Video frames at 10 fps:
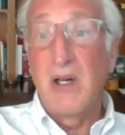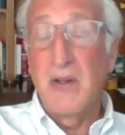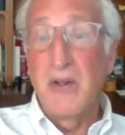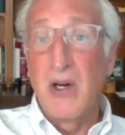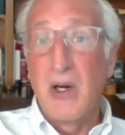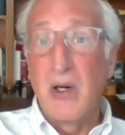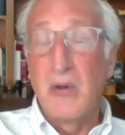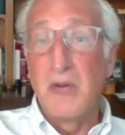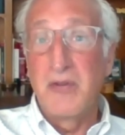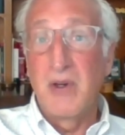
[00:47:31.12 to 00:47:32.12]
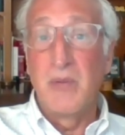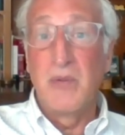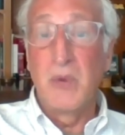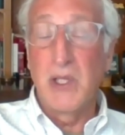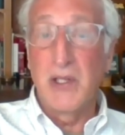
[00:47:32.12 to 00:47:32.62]
And we all know
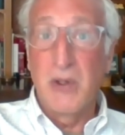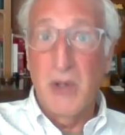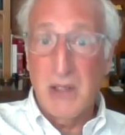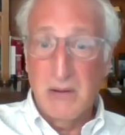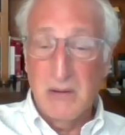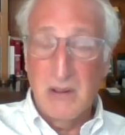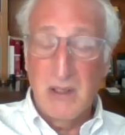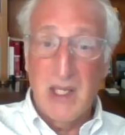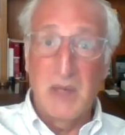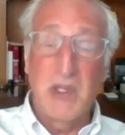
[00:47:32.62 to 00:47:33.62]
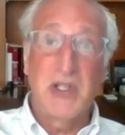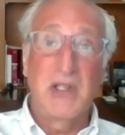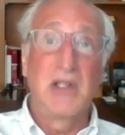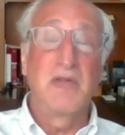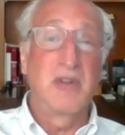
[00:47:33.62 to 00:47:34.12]
from Willie Horton and in
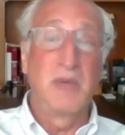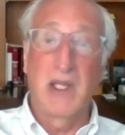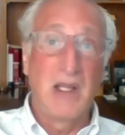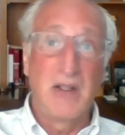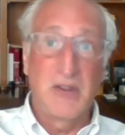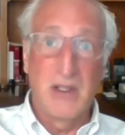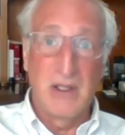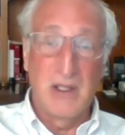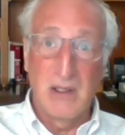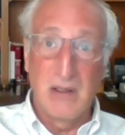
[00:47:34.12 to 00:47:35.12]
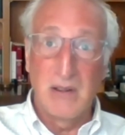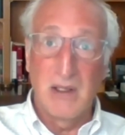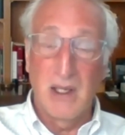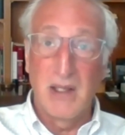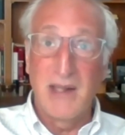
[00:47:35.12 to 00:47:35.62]
Michigan from a case in the
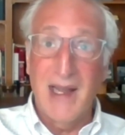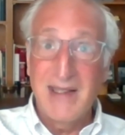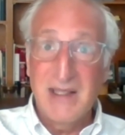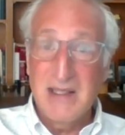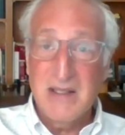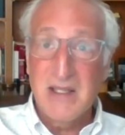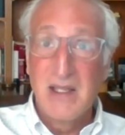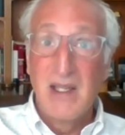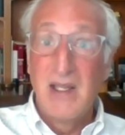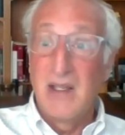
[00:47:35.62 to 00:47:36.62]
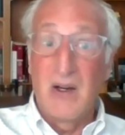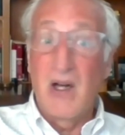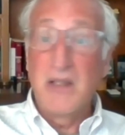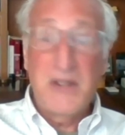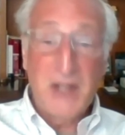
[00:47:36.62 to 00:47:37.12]
90s,
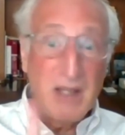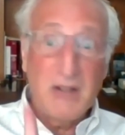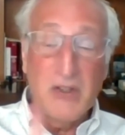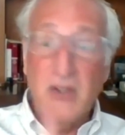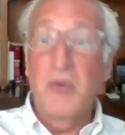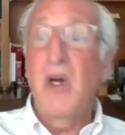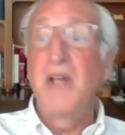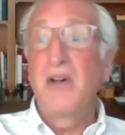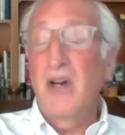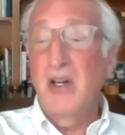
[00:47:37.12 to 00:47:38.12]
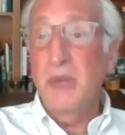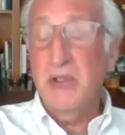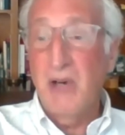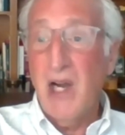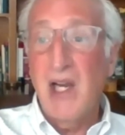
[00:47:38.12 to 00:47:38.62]
all it takes is one
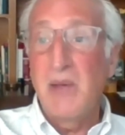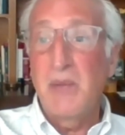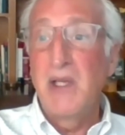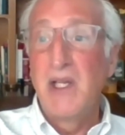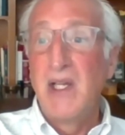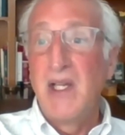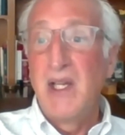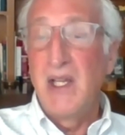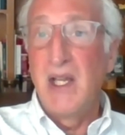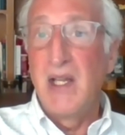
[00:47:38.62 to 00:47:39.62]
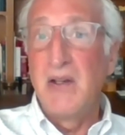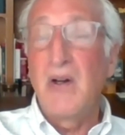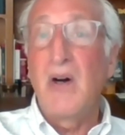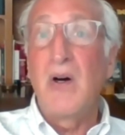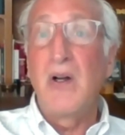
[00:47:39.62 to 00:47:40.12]
horrible crime
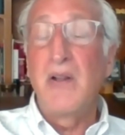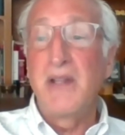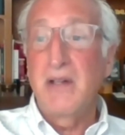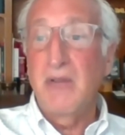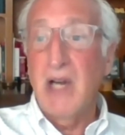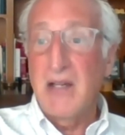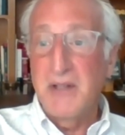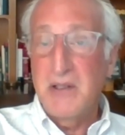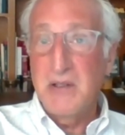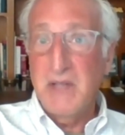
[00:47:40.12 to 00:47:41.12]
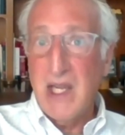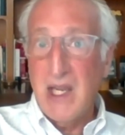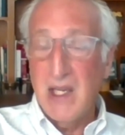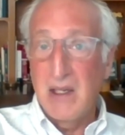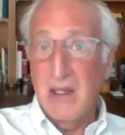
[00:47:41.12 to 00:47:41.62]
and all the ground that you've
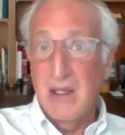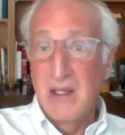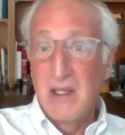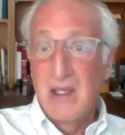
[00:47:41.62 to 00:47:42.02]
gained